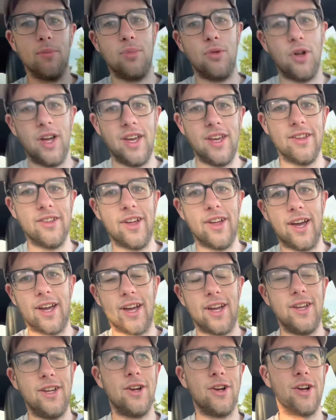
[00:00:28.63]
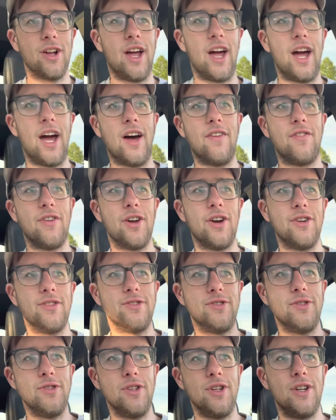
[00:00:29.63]
plate like a year and a half ago,
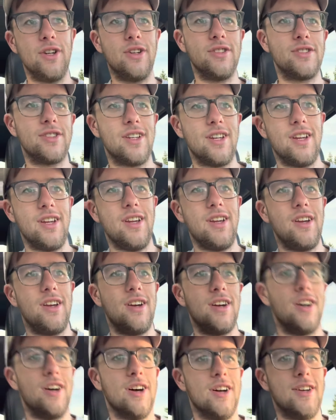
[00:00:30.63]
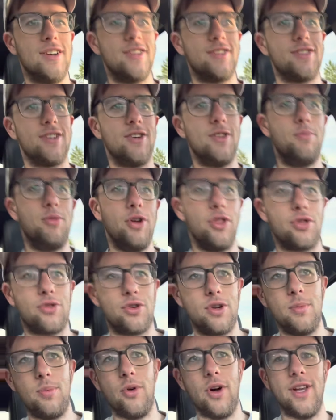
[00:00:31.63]
2 years. So to put
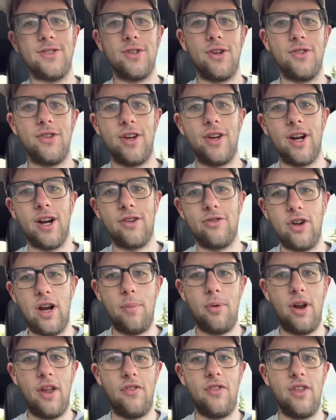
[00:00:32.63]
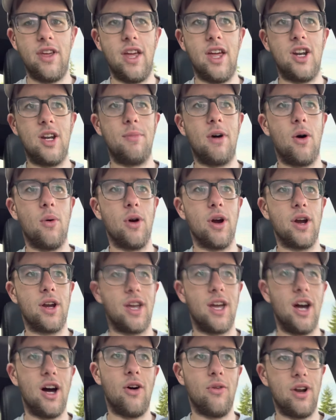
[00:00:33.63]
3 plates on there and wrap it at the end of my
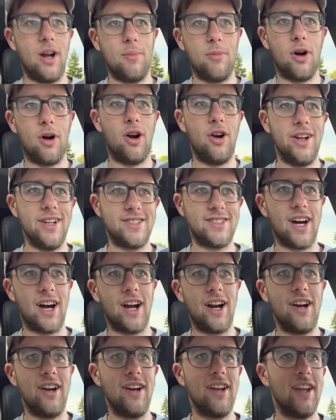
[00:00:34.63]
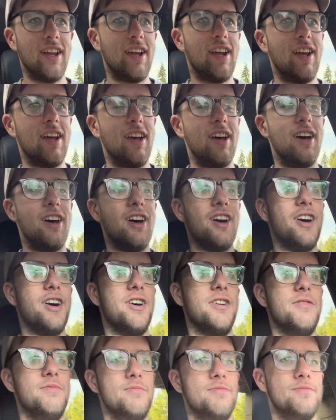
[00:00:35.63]
workout when I'm already tired,
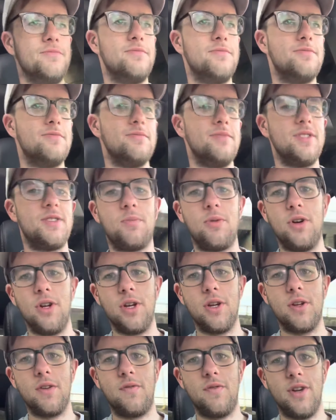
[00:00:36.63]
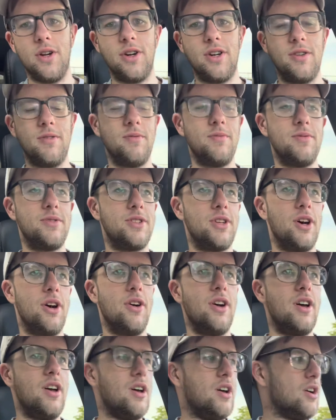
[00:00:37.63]
it's a pretty good feeling. So
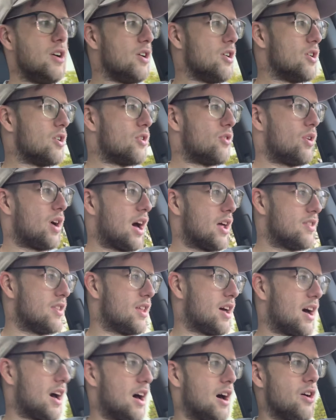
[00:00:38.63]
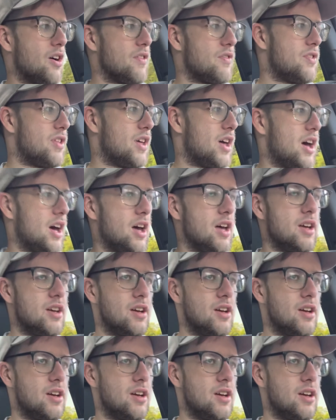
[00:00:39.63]
riding the high off that,